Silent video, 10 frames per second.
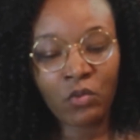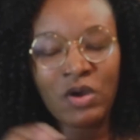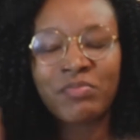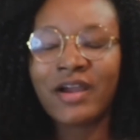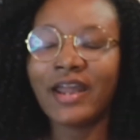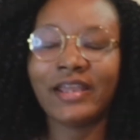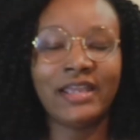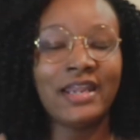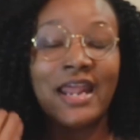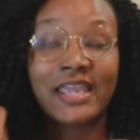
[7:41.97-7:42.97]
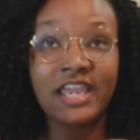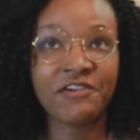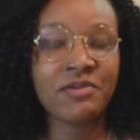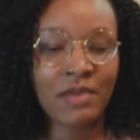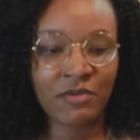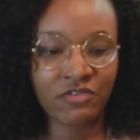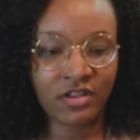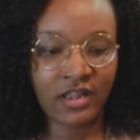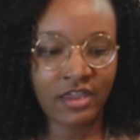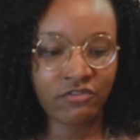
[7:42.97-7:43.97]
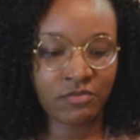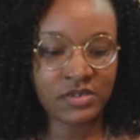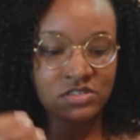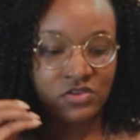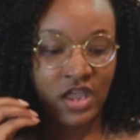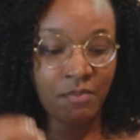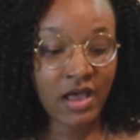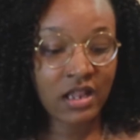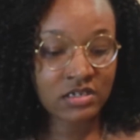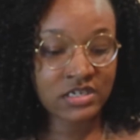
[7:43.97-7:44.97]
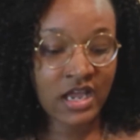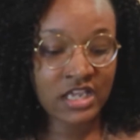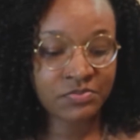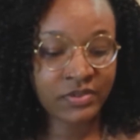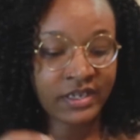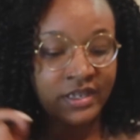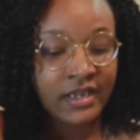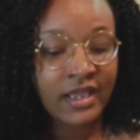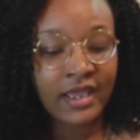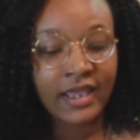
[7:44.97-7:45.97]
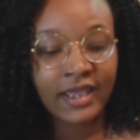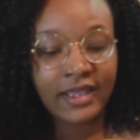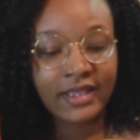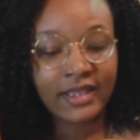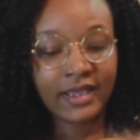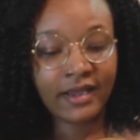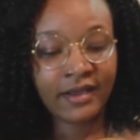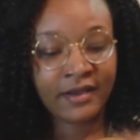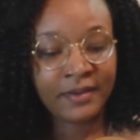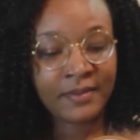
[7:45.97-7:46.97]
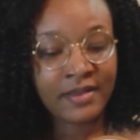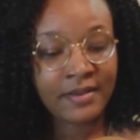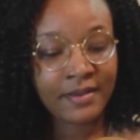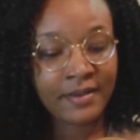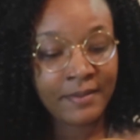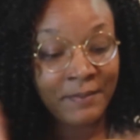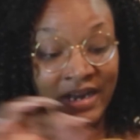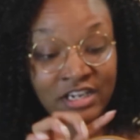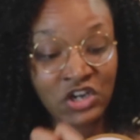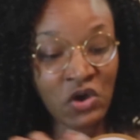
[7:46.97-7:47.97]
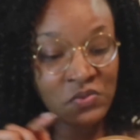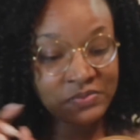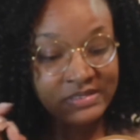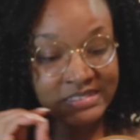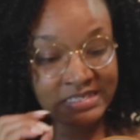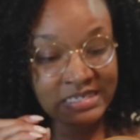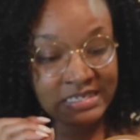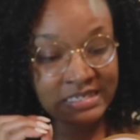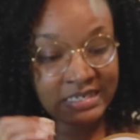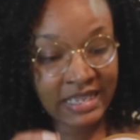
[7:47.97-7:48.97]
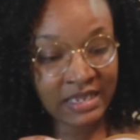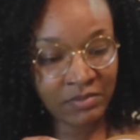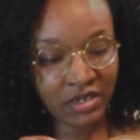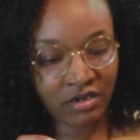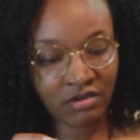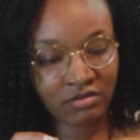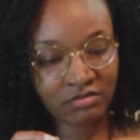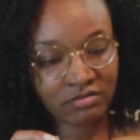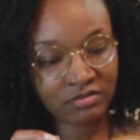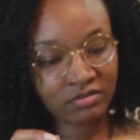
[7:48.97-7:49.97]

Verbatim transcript: one product and I can't remember for the life of me, so I apologize, but uh, but I don't see the name here.